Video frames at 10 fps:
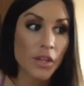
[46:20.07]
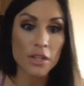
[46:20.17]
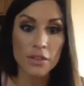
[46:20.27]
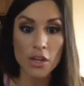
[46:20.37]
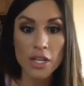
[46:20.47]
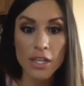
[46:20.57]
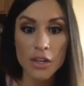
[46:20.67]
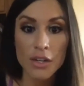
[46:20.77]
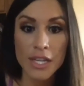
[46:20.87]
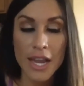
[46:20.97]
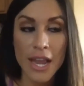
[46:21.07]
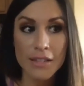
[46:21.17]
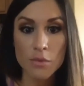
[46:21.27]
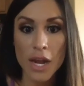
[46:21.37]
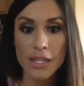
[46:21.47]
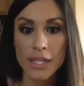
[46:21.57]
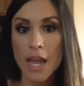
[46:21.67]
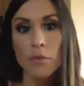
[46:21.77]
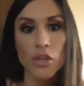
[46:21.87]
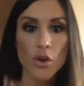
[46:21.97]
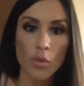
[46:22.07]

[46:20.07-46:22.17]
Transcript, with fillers: They're, they're here, he has Rylan, I'm going to